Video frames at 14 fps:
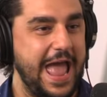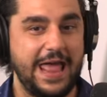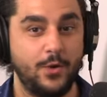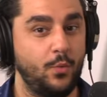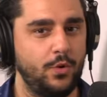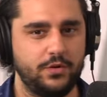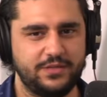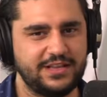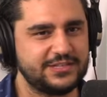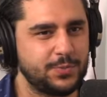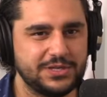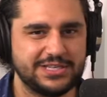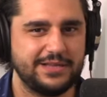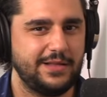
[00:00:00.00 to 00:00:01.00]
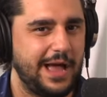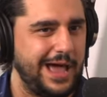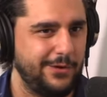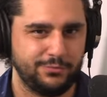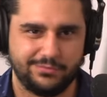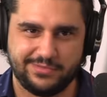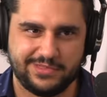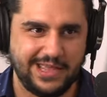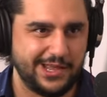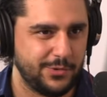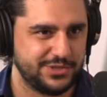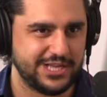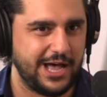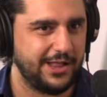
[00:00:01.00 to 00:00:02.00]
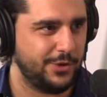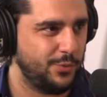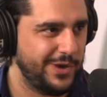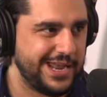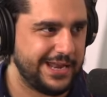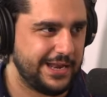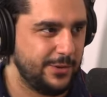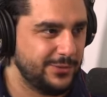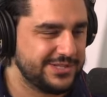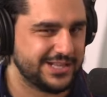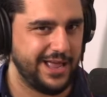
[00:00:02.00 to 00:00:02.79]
and it this wasn't I don't think it was Halloween. It was